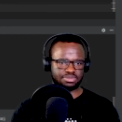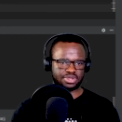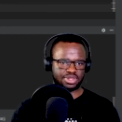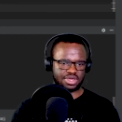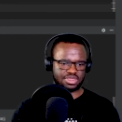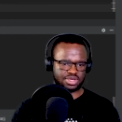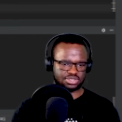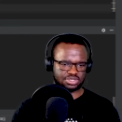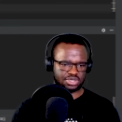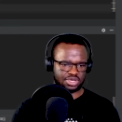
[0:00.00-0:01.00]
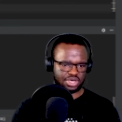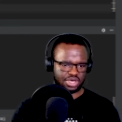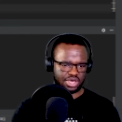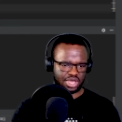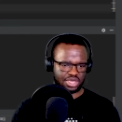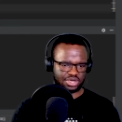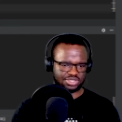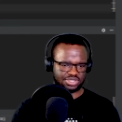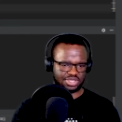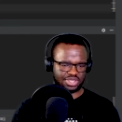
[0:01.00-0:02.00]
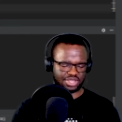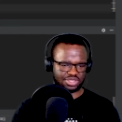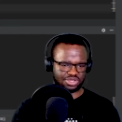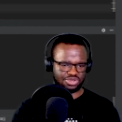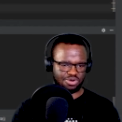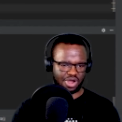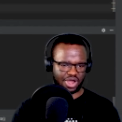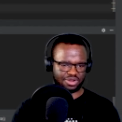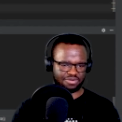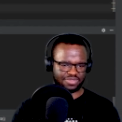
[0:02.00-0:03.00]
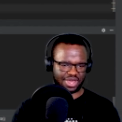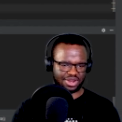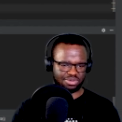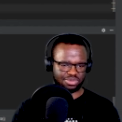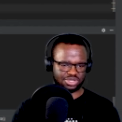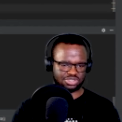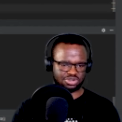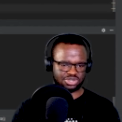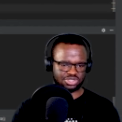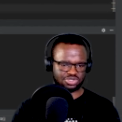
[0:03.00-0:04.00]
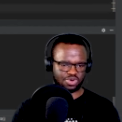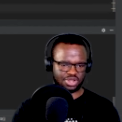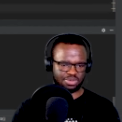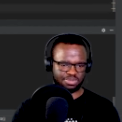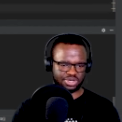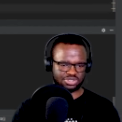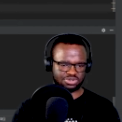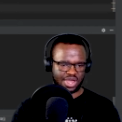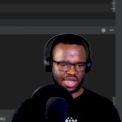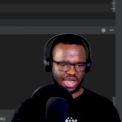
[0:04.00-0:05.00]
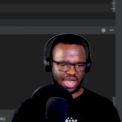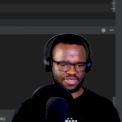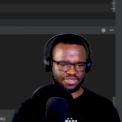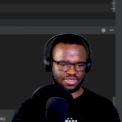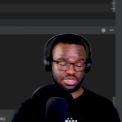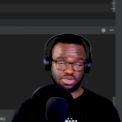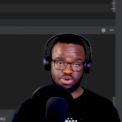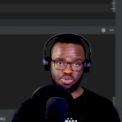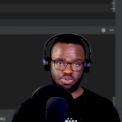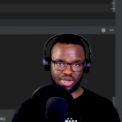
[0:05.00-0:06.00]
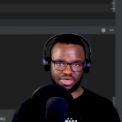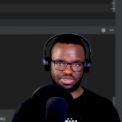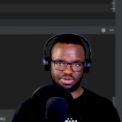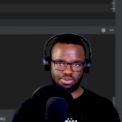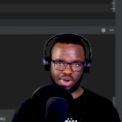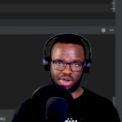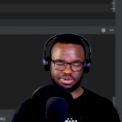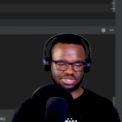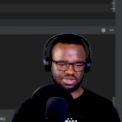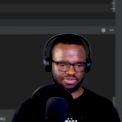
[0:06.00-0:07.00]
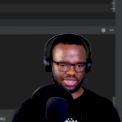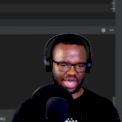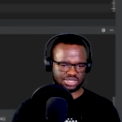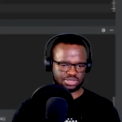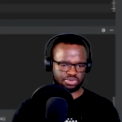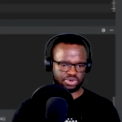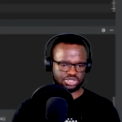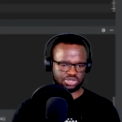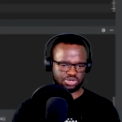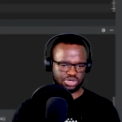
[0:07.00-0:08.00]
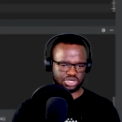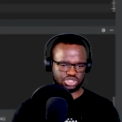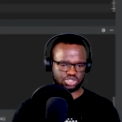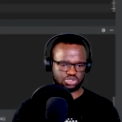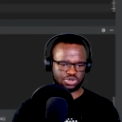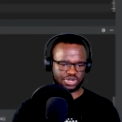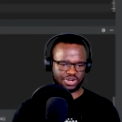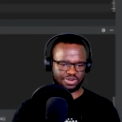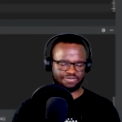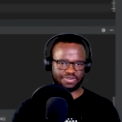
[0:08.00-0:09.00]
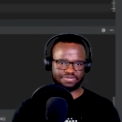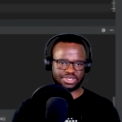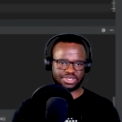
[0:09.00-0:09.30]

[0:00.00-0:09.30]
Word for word: like this. And you could see that the new height of that image is 120 pixels and the new width while preserving the aspect ratio is 215